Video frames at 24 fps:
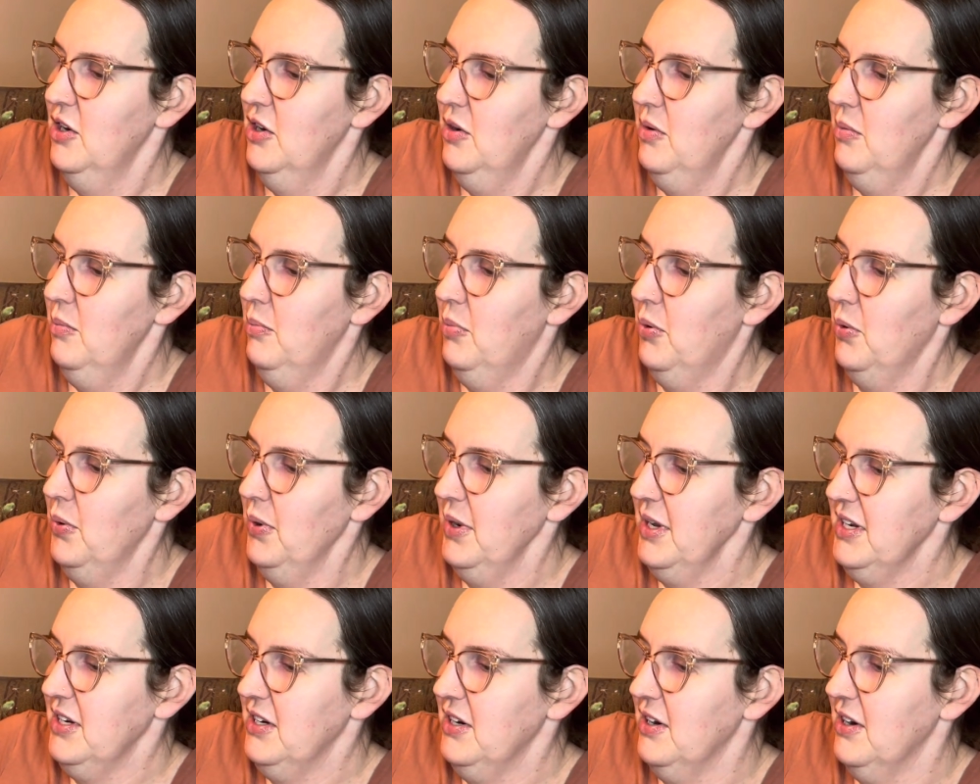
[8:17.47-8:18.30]

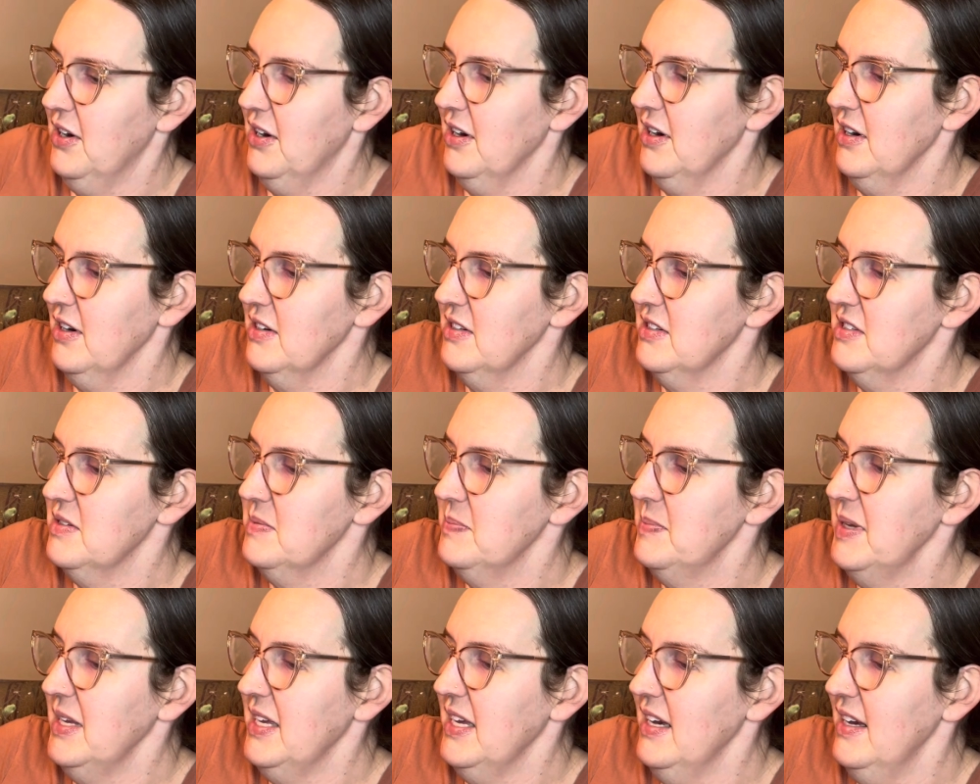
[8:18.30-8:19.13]
boy cards,
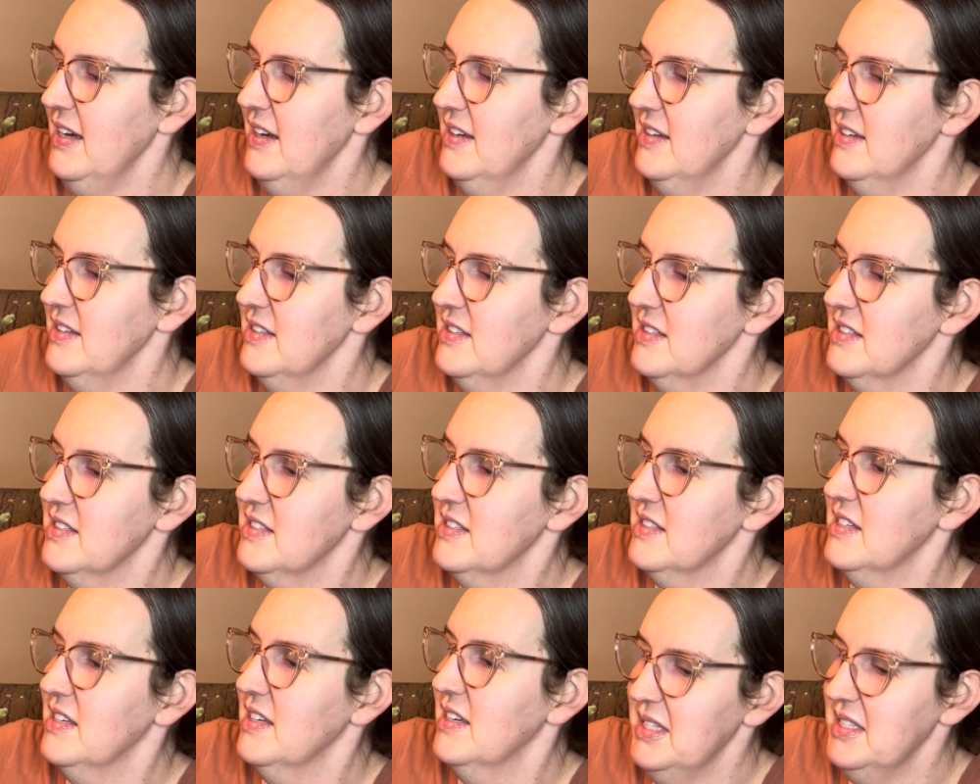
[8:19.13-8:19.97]

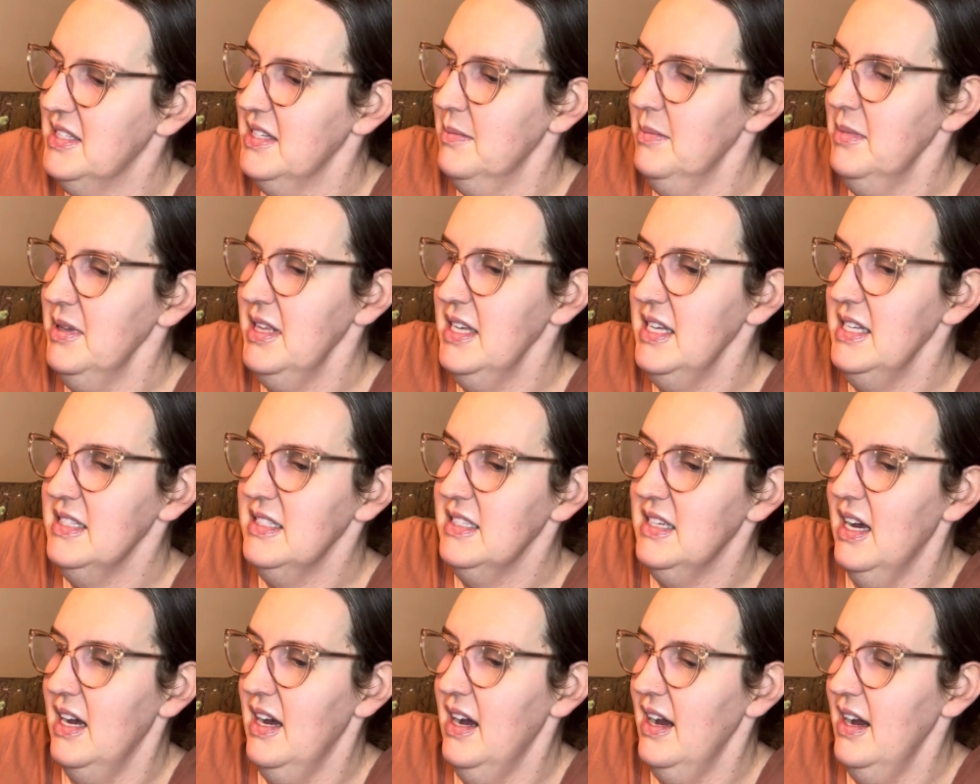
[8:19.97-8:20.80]
because some of these
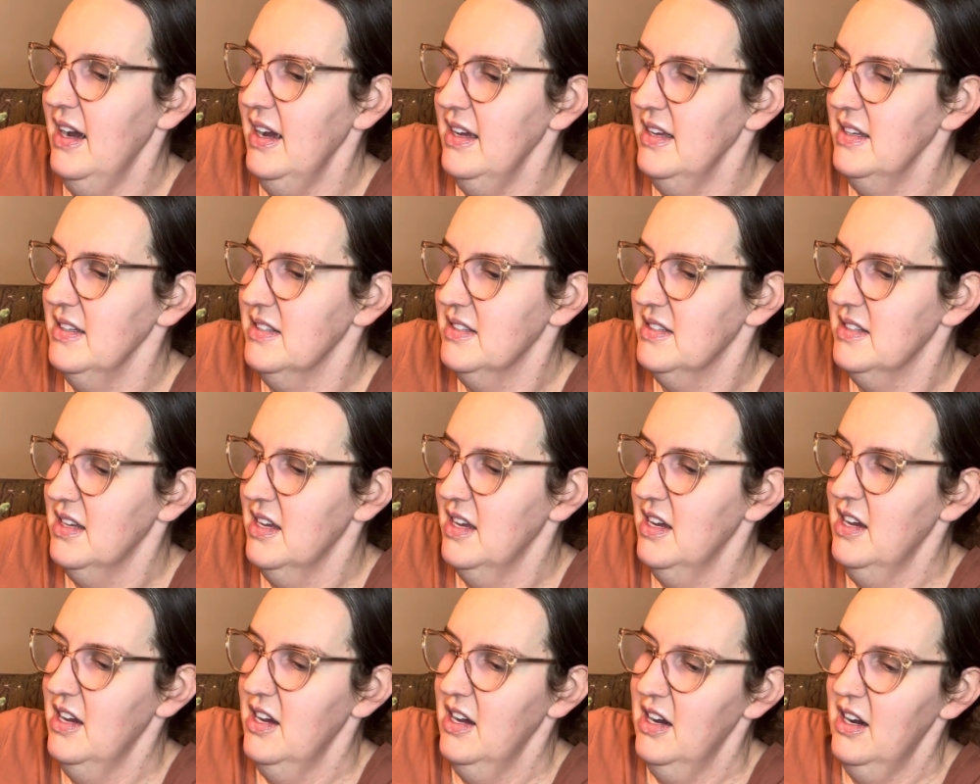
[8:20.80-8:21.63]
guys
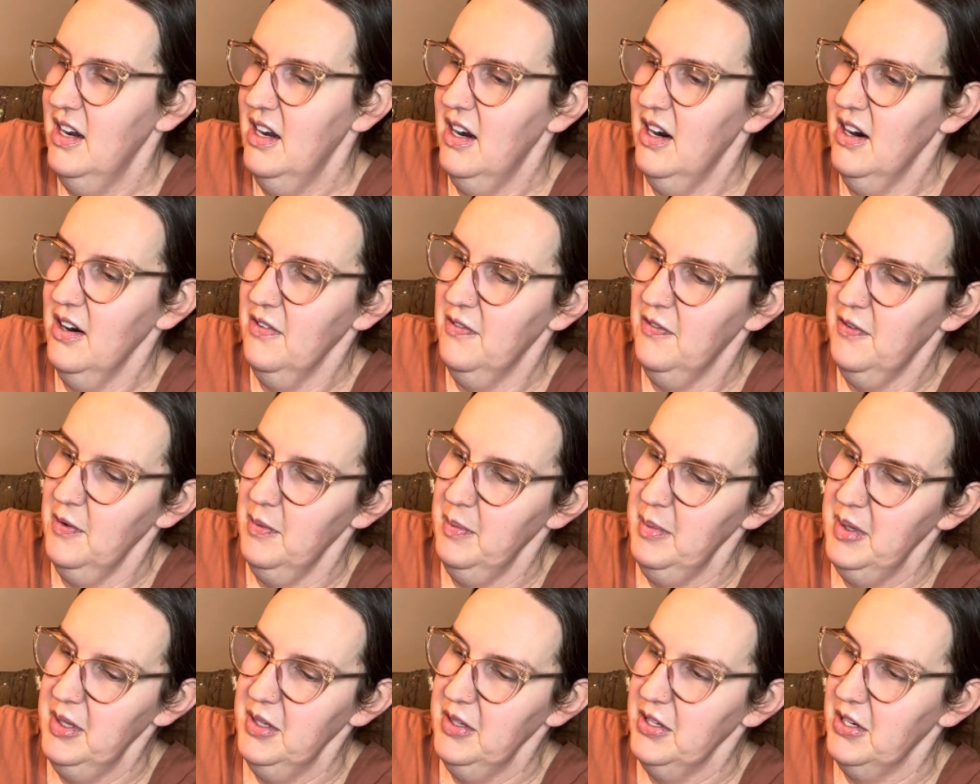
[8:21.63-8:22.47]
are
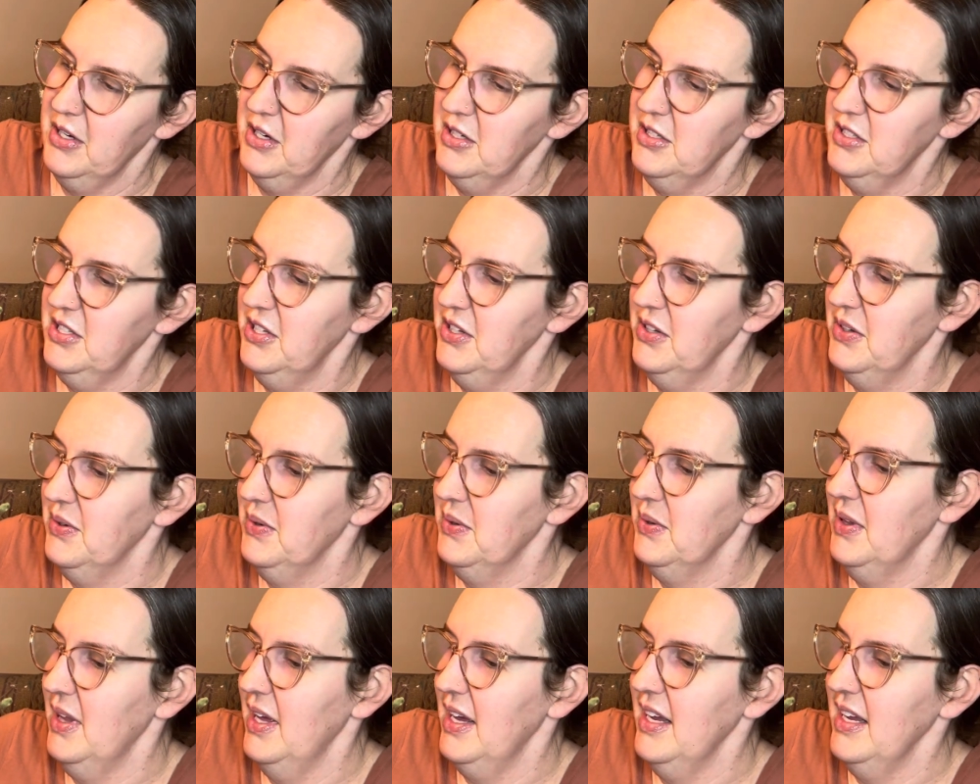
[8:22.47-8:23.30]
familiar too.
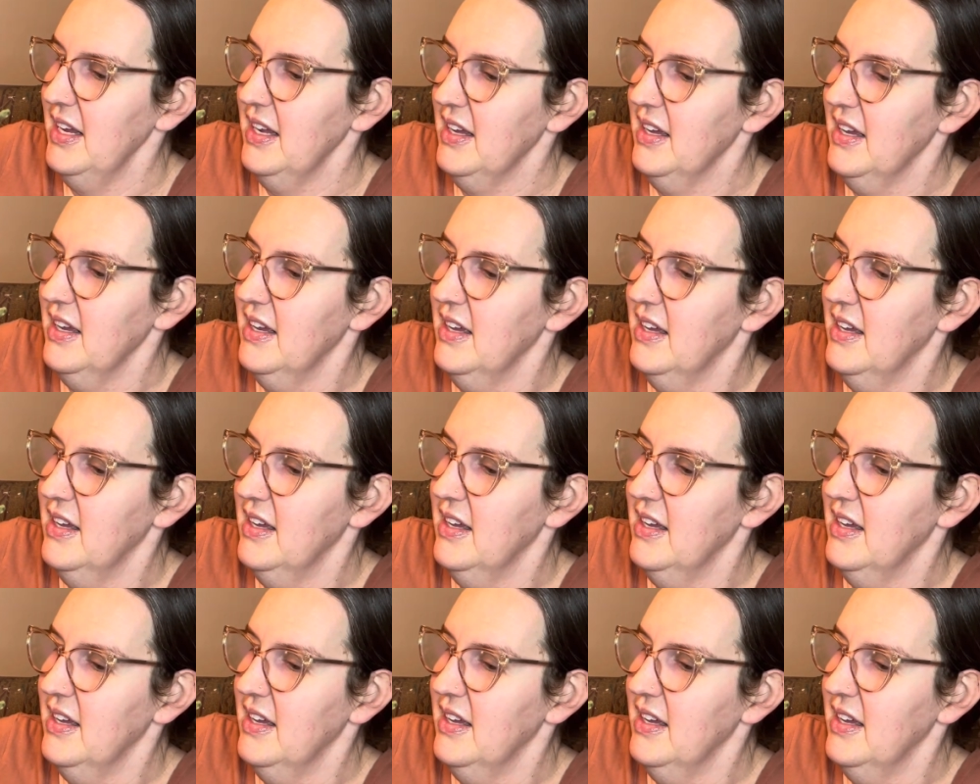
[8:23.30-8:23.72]
Like,